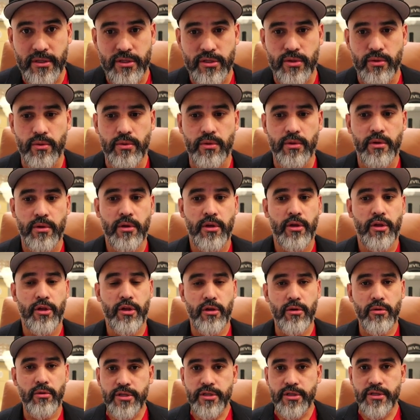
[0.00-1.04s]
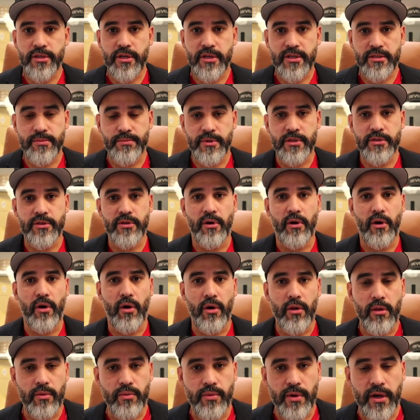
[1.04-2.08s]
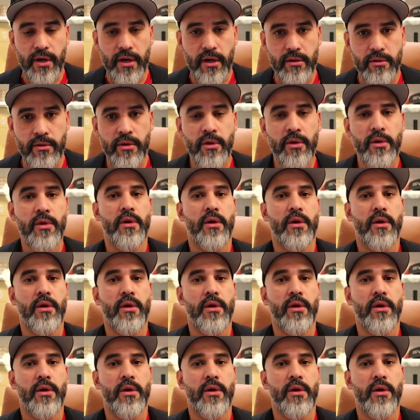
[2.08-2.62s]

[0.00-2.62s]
So huge adjustments all around,